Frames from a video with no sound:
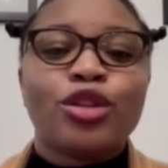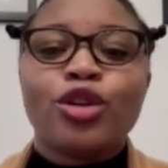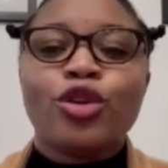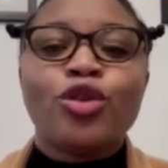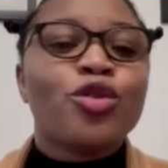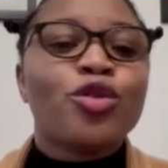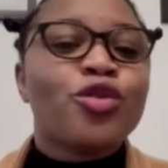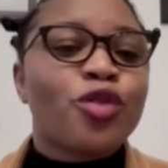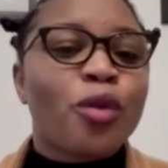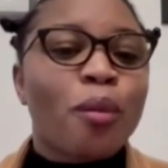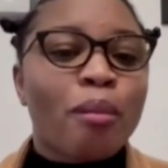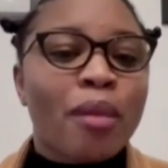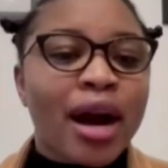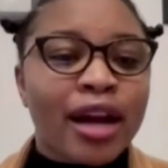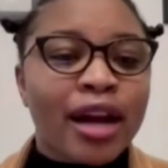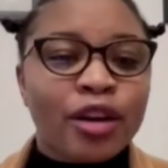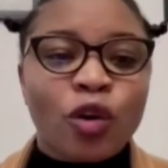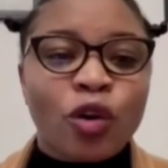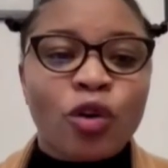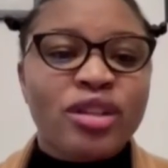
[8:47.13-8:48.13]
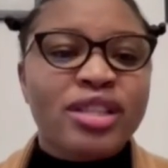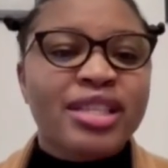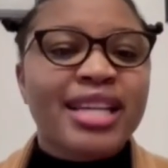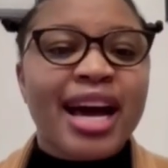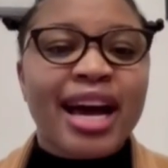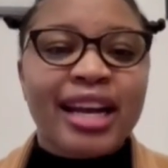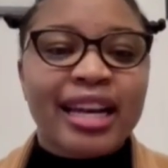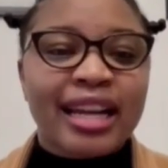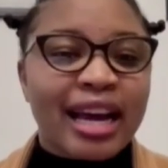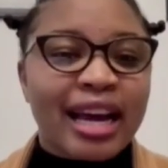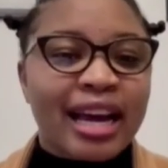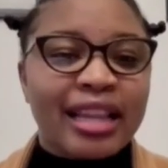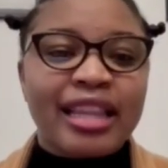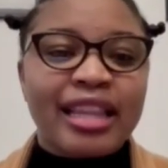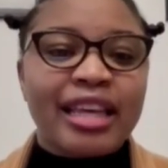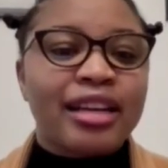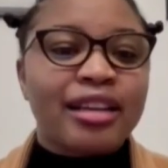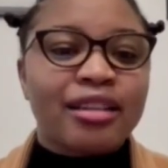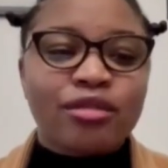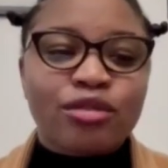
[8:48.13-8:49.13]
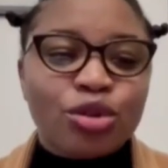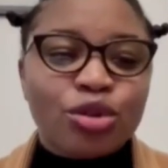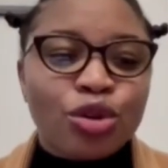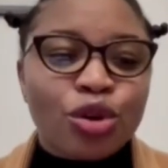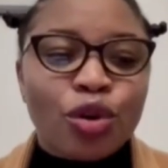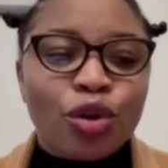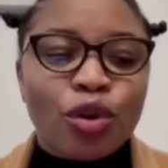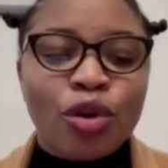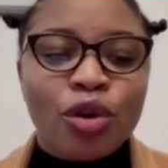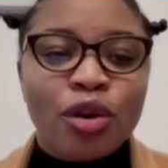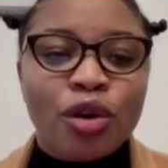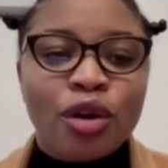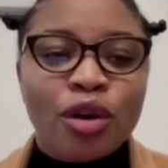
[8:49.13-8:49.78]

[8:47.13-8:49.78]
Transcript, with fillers: look for mud or sand and then, you know,